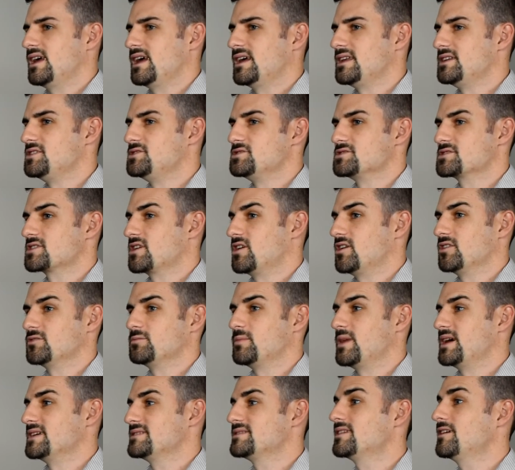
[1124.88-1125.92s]
And he just calls
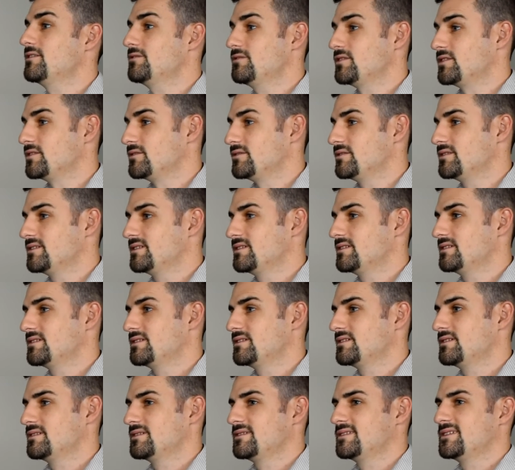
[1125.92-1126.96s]
my cell phone.
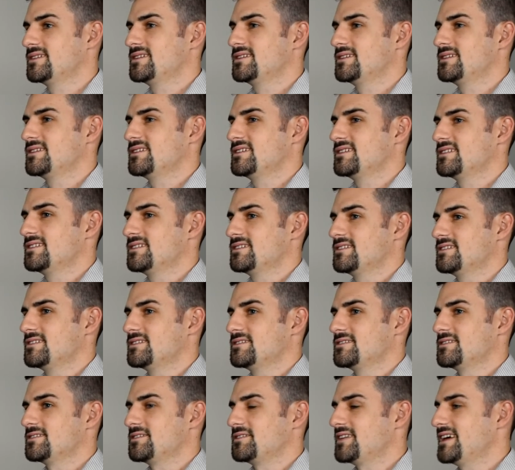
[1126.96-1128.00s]

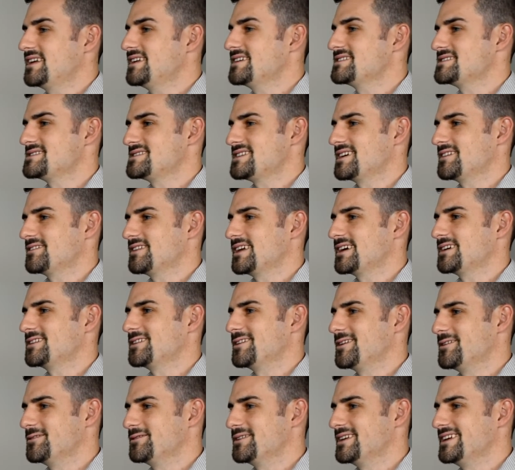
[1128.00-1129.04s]
So that doesn't sound like
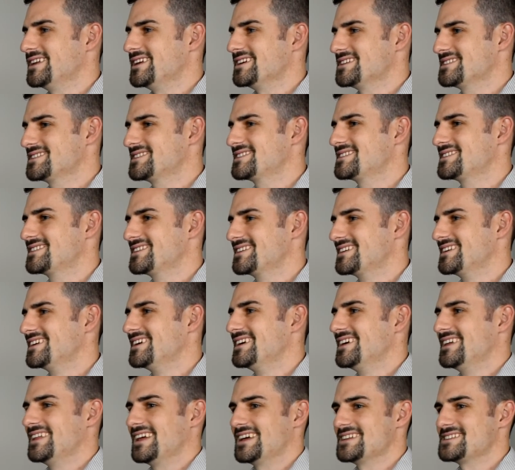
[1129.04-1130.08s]
loneliness.
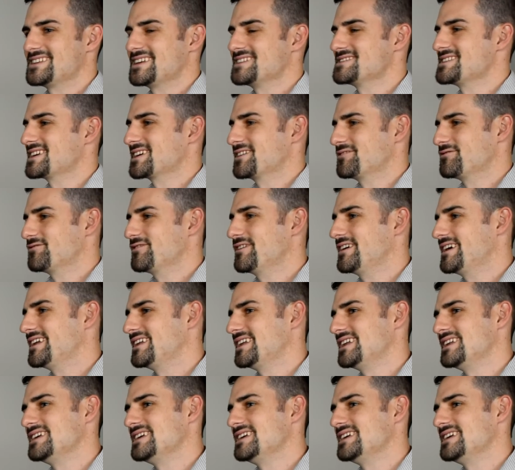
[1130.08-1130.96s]
That sounds like a friend.